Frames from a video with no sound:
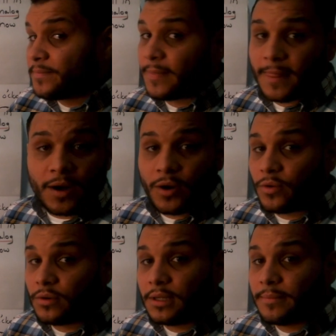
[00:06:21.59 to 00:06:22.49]

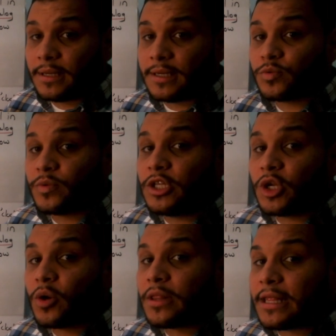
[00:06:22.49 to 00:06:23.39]
No, because we
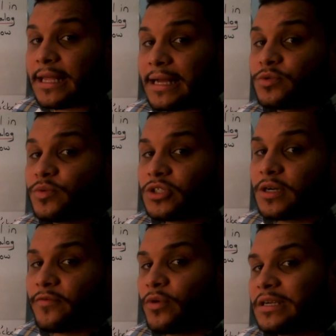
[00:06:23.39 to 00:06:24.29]
know that that's
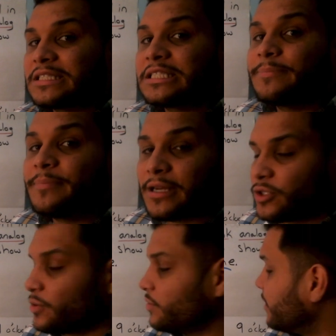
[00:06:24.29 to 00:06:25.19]
reserved for a
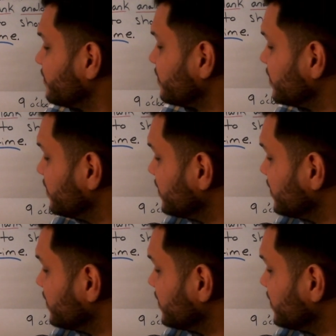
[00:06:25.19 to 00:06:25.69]
special number.